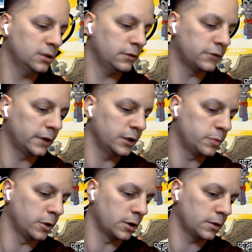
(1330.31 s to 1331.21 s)
Silver
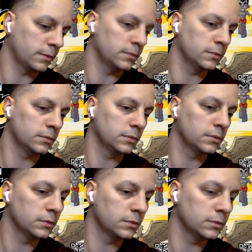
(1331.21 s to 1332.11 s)
Age book.
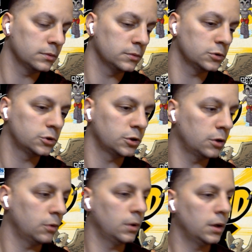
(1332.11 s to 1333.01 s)

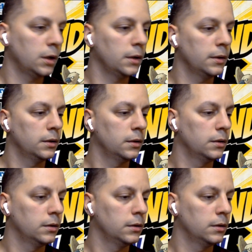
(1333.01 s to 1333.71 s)
So